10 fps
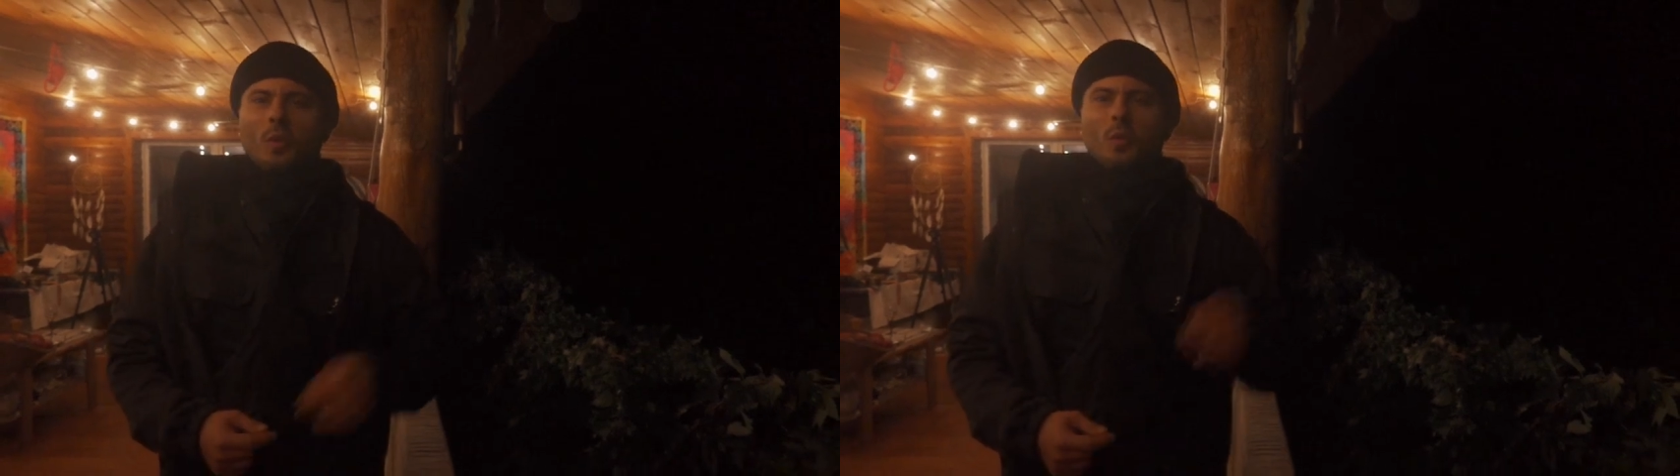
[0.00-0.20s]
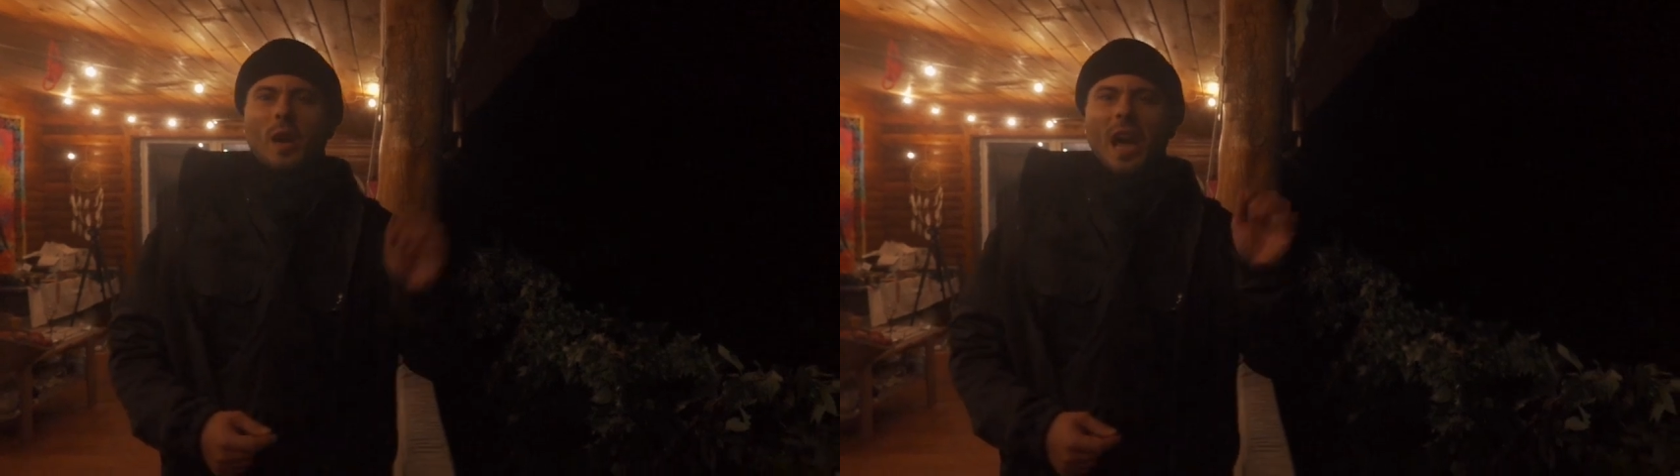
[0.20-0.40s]

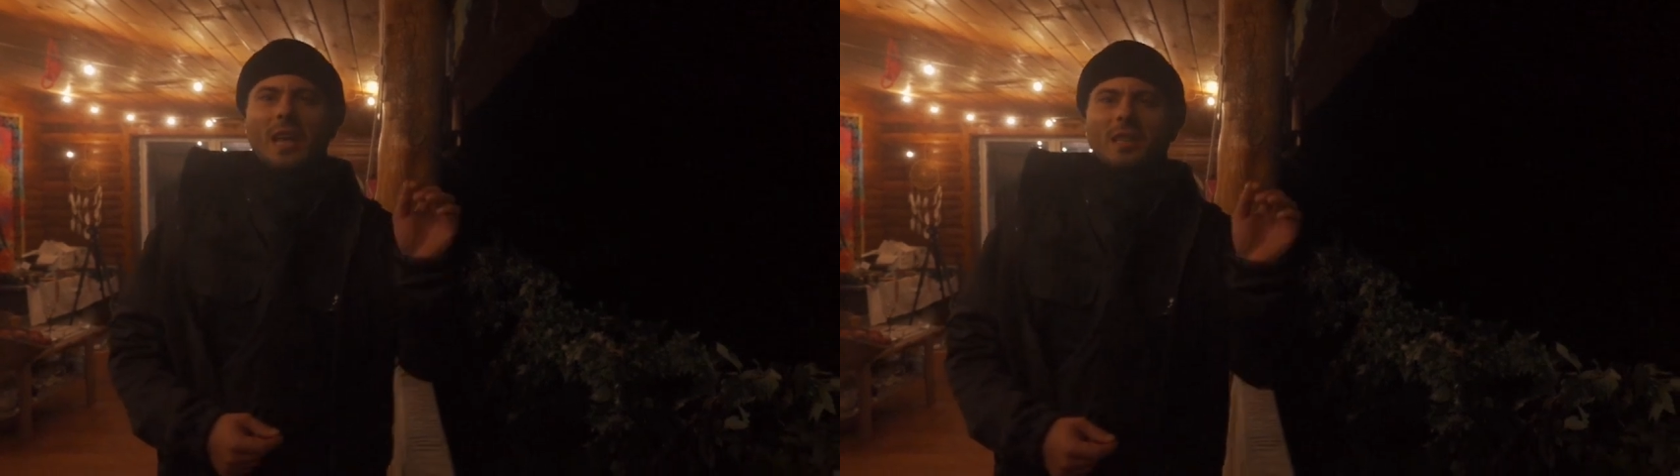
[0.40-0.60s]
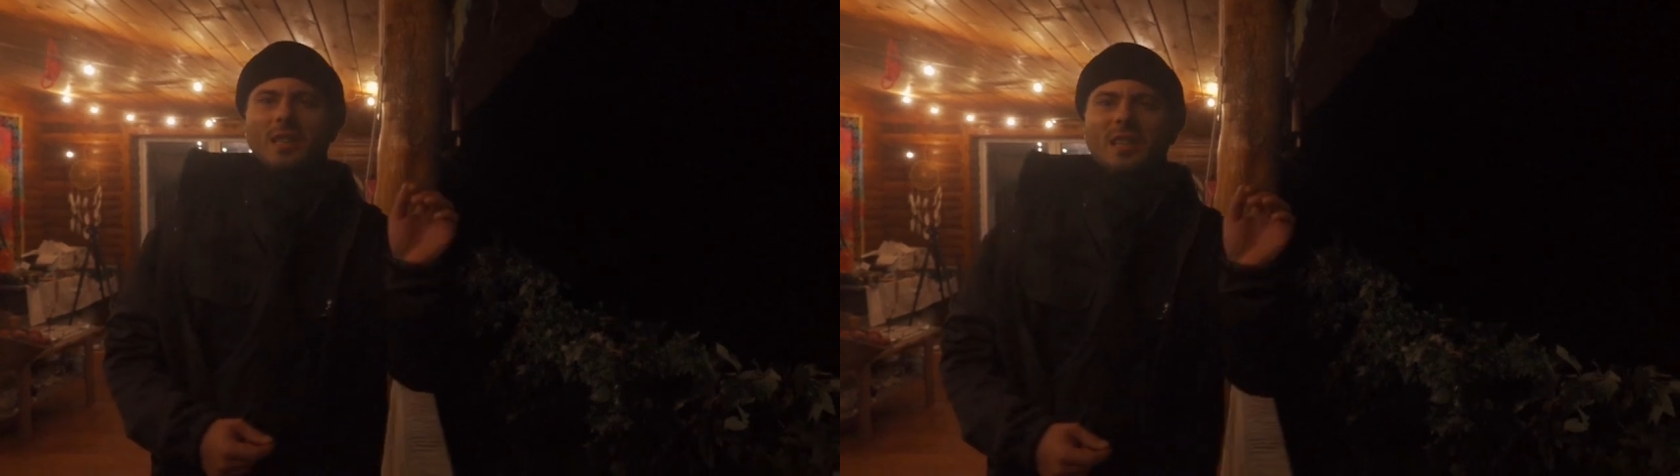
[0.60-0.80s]
who
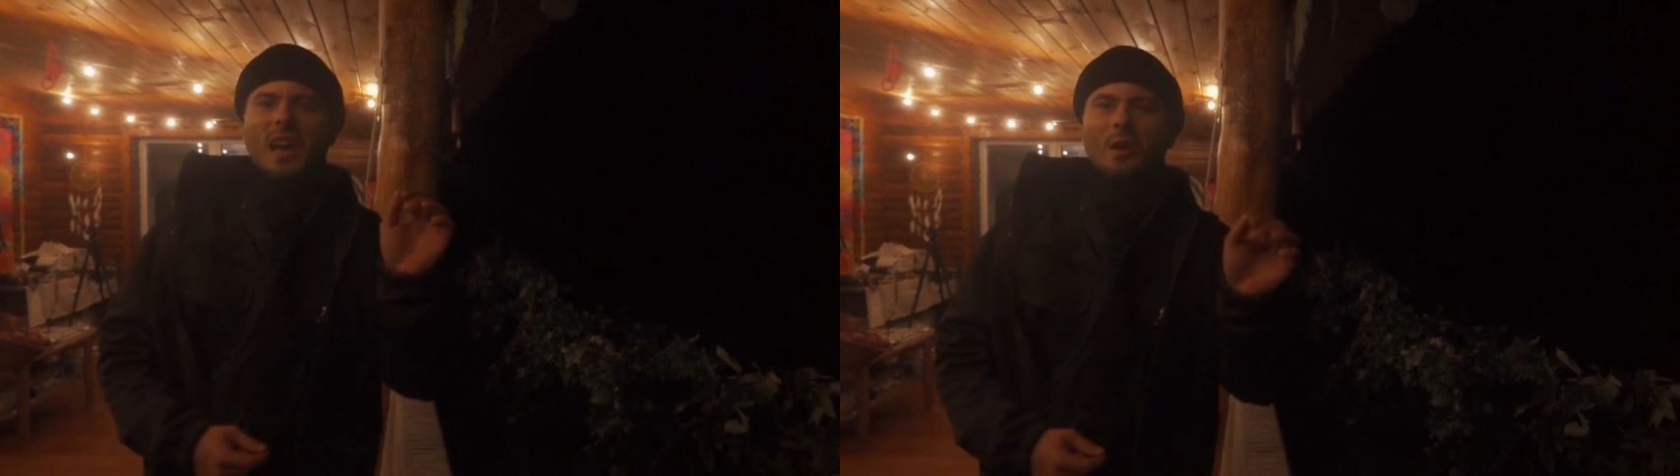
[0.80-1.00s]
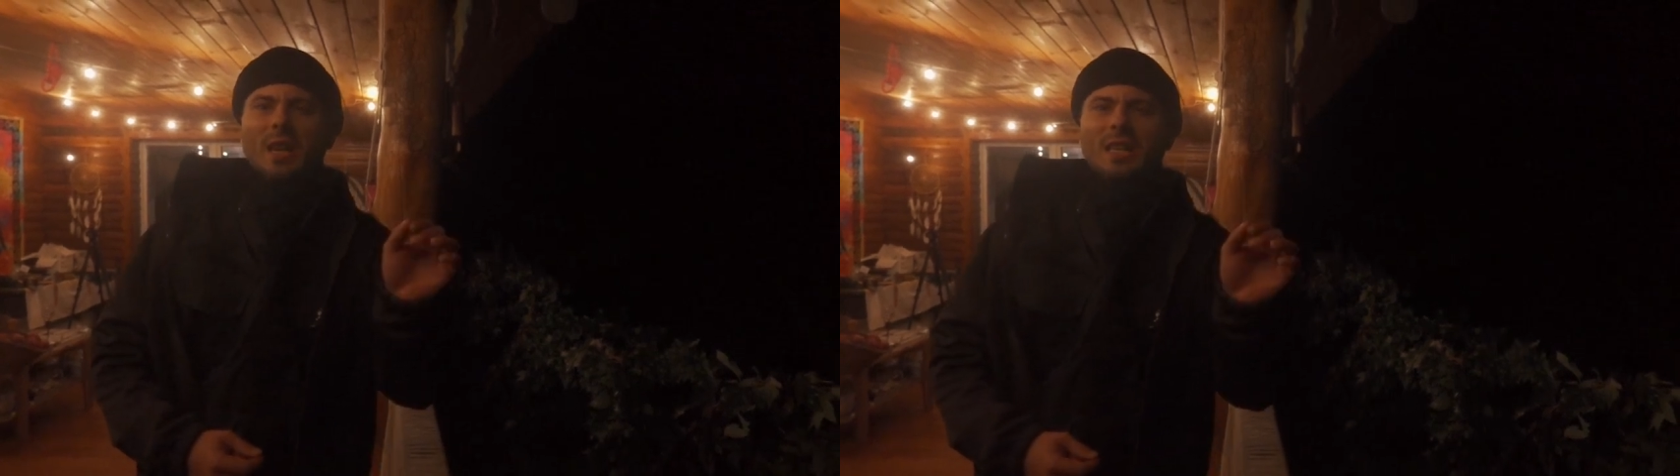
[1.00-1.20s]
hated
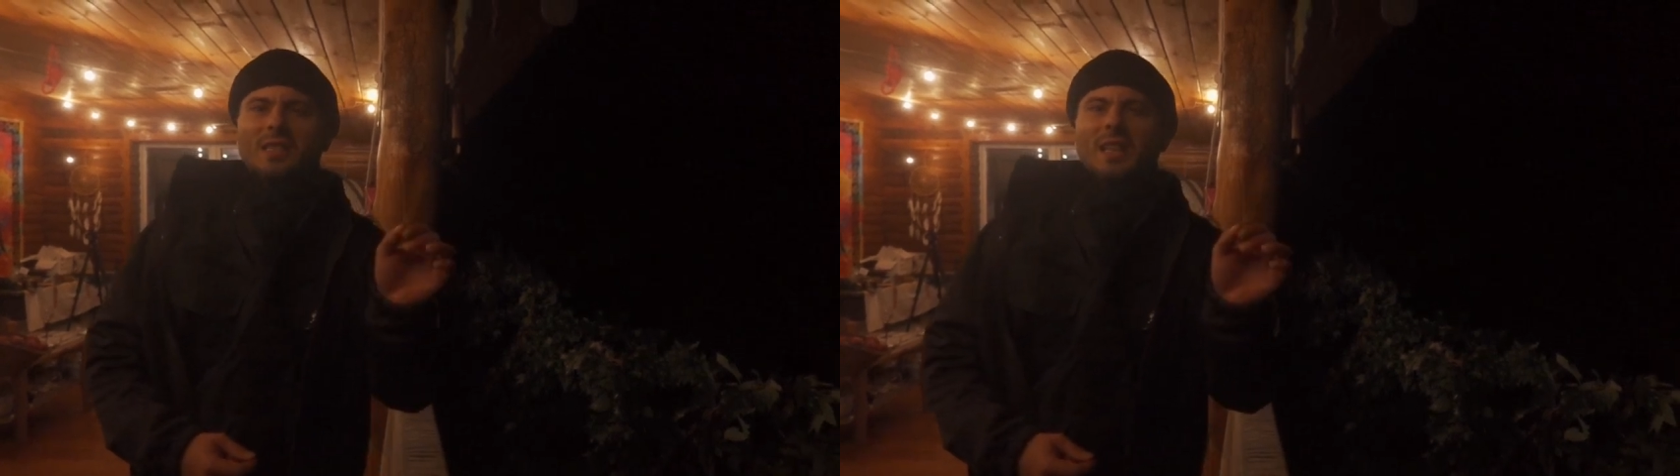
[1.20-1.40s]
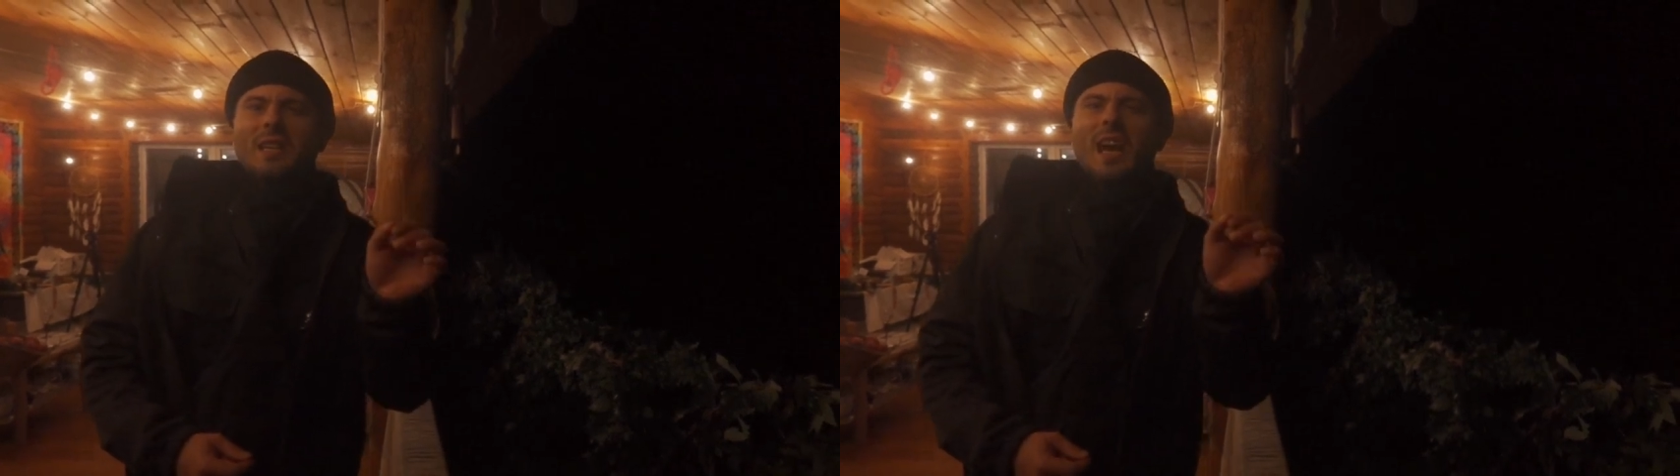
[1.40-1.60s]

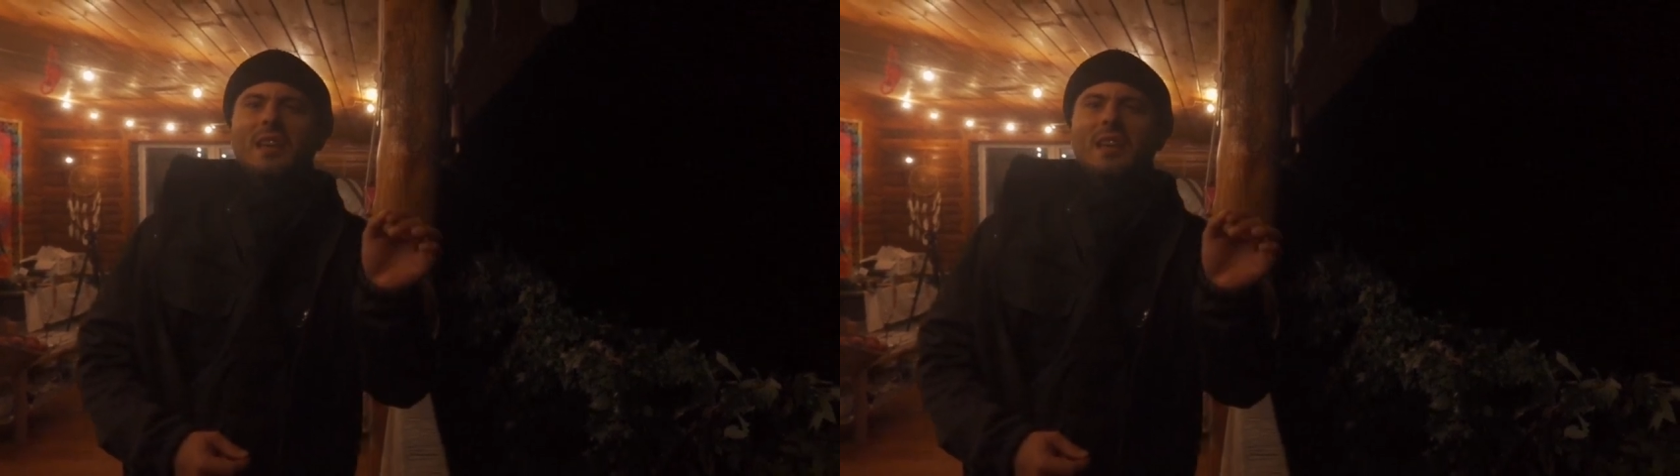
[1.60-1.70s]
Diocletian